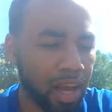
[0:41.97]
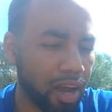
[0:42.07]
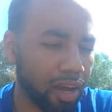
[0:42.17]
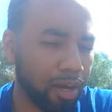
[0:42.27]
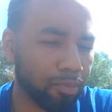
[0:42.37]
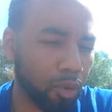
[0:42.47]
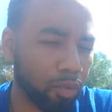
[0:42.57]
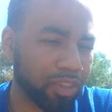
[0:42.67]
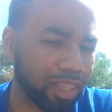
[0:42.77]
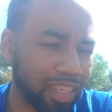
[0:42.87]

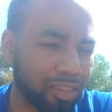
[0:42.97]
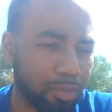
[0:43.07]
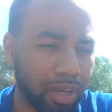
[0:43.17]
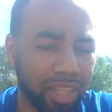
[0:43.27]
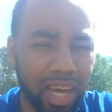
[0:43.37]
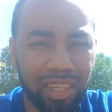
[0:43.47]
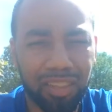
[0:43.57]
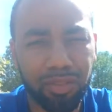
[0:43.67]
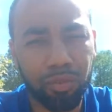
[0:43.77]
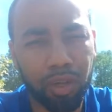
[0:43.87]
What's nice about that
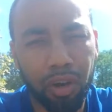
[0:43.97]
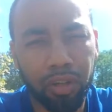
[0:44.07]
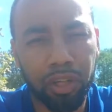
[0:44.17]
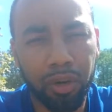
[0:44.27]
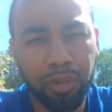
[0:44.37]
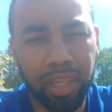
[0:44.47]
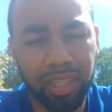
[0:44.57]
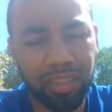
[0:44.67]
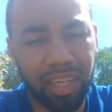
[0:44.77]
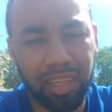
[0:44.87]
is we all know
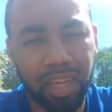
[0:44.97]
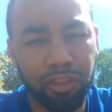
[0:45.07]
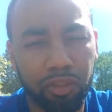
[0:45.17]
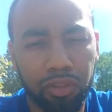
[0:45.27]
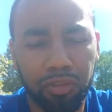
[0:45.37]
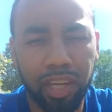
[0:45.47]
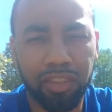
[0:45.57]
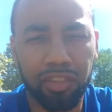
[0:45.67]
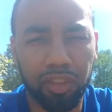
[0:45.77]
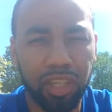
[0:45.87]
that technological
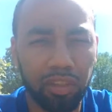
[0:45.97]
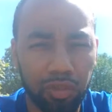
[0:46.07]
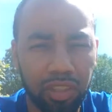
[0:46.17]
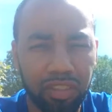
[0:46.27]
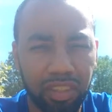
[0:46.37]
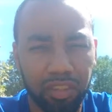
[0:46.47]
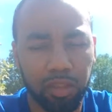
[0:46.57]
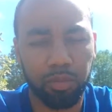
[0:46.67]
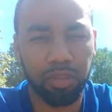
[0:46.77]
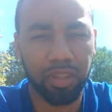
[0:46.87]
devices are increasing in
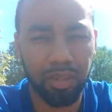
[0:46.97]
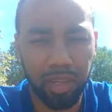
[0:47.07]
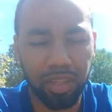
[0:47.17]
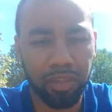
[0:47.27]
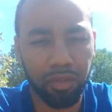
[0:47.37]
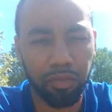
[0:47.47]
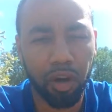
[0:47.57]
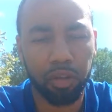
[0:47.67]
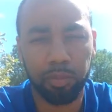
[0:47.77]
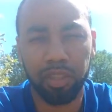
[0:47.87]
terms of the
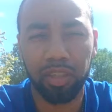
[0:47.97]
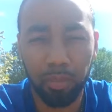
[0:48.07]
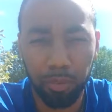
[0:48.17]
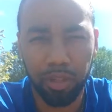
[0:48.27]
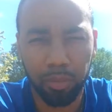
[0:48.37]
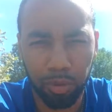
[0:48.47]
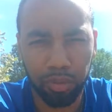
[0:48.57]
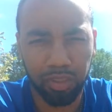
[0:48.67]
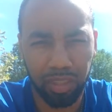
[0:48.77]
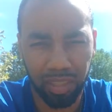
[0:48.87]
volume and number that a
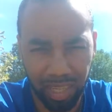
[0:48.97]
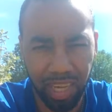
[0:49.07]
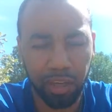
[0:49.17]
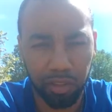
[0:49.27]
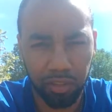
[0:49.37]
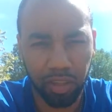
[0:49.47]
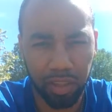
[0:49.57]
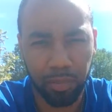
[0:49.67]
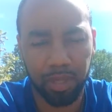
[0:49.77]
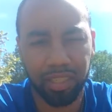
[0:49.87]
person carries on
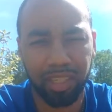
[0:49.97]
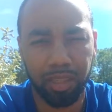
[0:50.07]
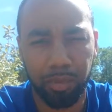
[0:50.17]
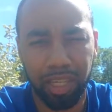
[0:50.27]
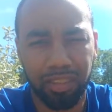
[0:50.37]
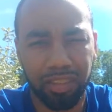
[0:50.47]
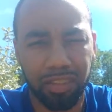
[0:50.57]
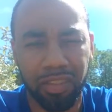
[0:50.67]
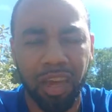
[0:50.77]
them on a daily basis,